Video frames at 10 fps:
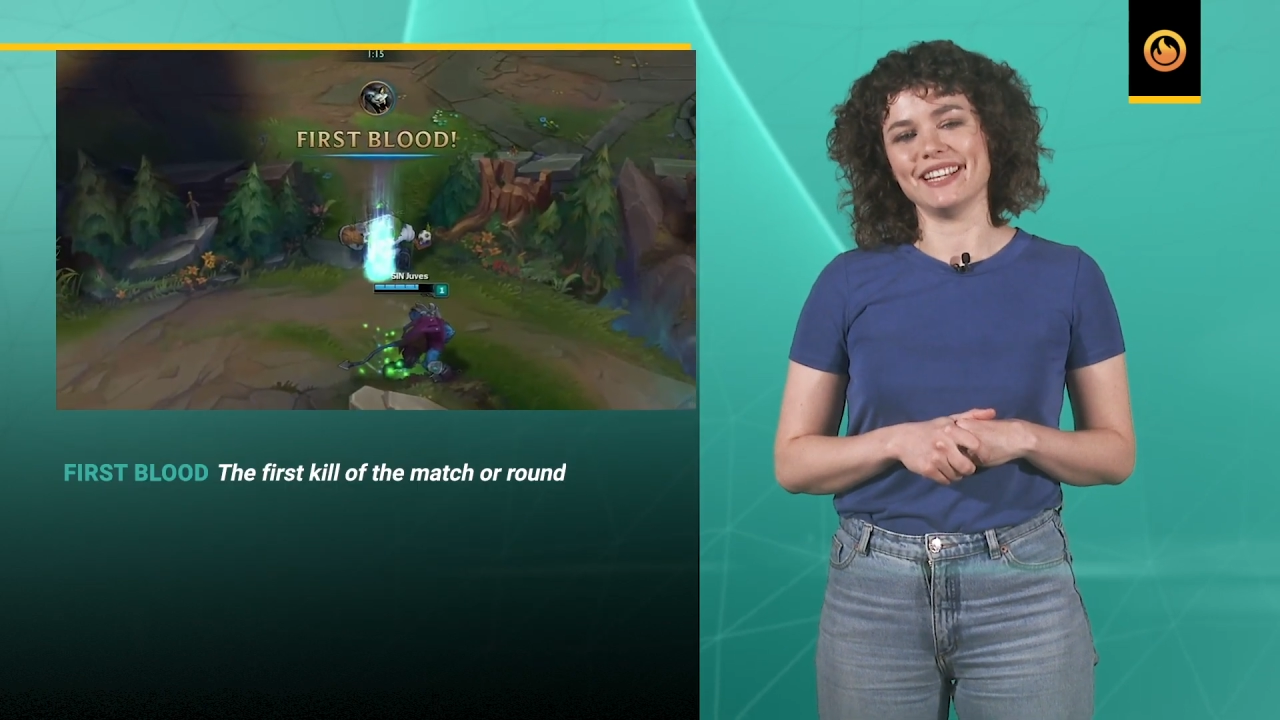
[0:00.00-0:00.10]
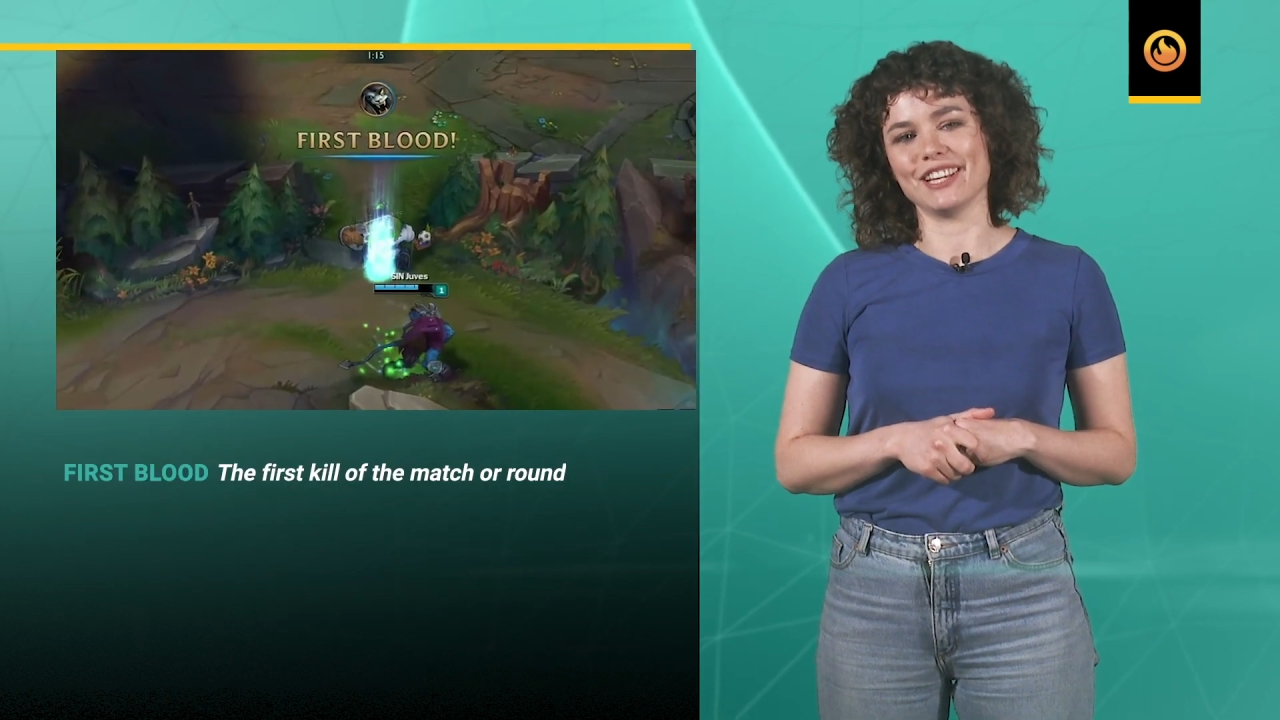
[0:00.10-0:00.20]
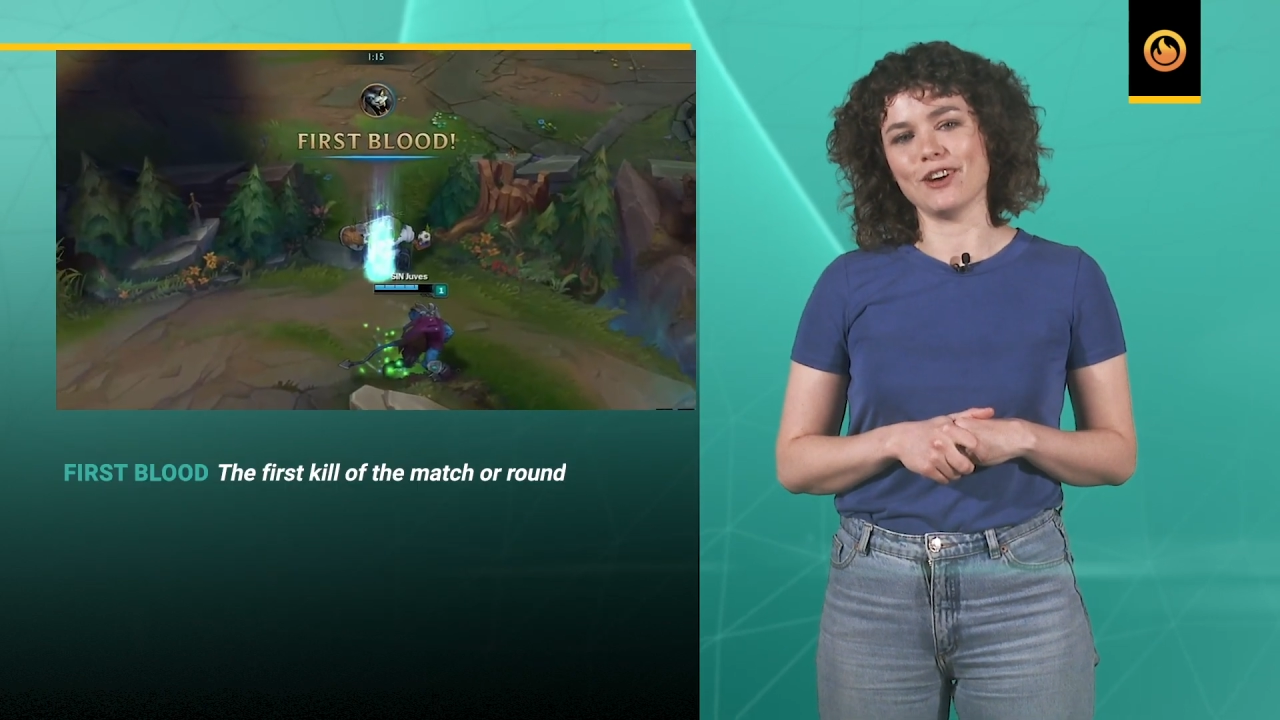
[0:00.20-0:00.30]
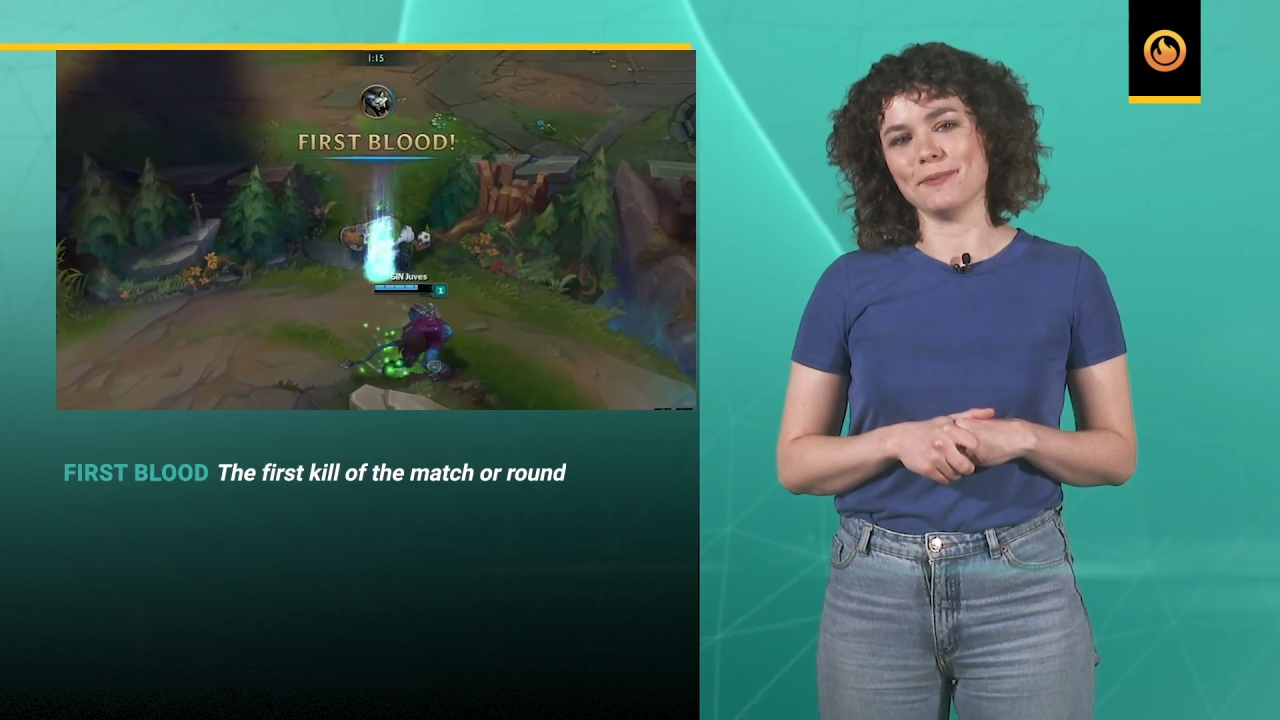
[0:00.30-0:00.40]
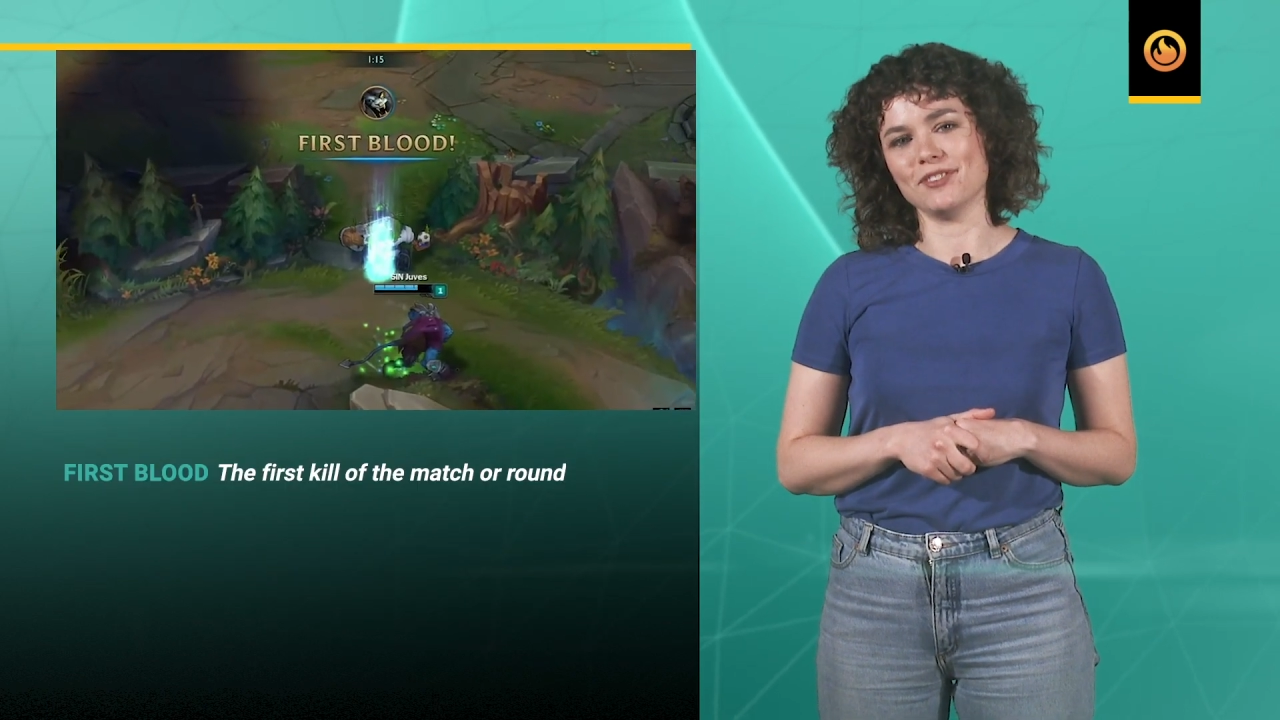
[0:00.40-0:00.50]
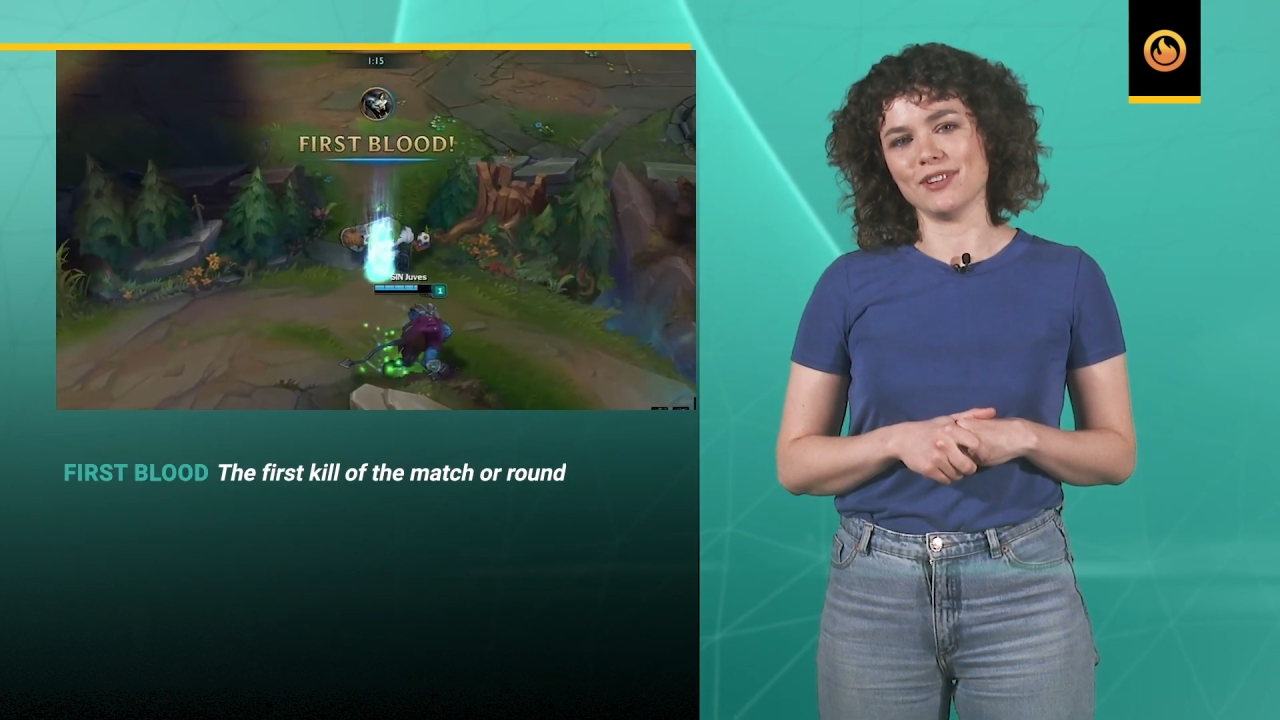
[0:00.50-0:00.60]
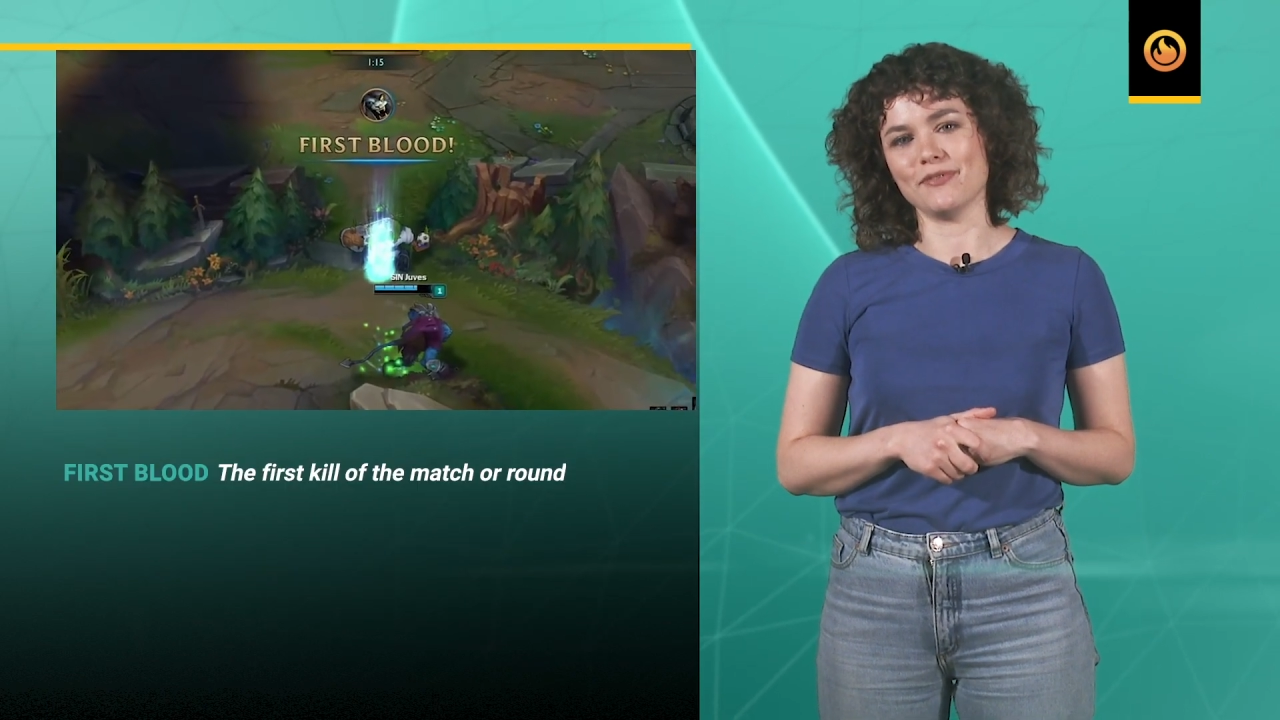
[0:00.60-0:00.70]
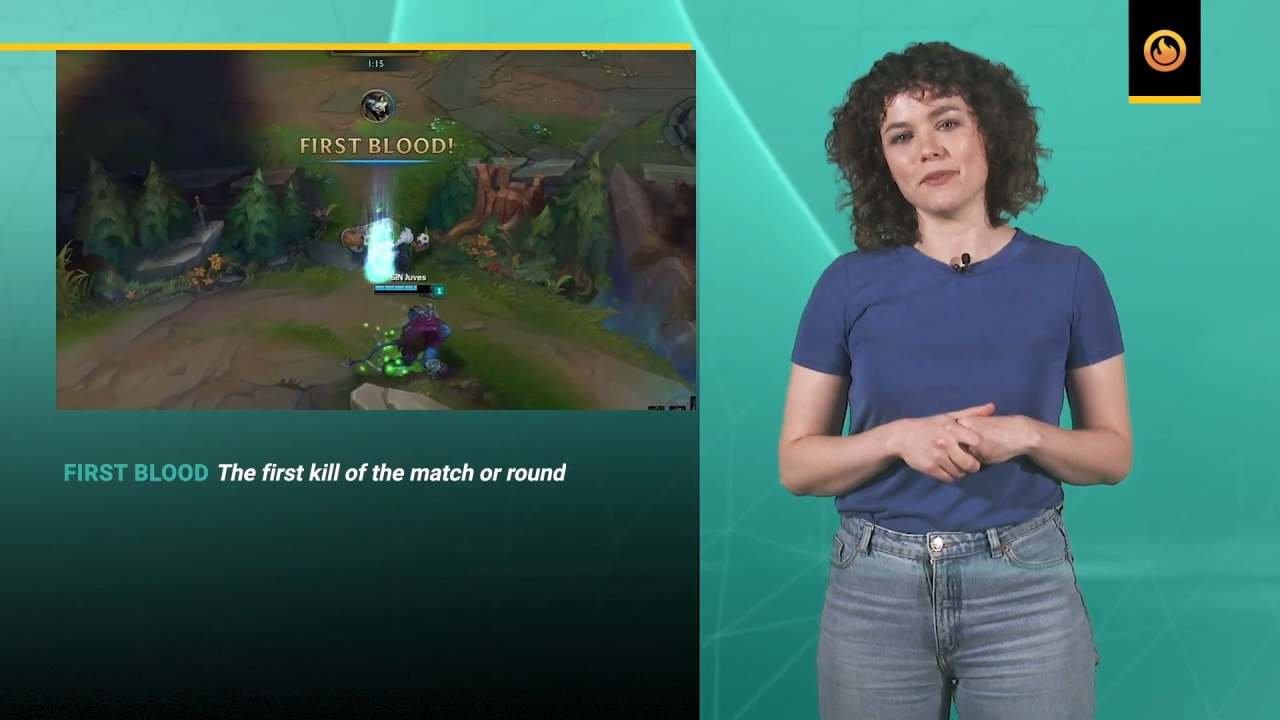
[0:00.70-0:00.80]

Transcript: in the commentary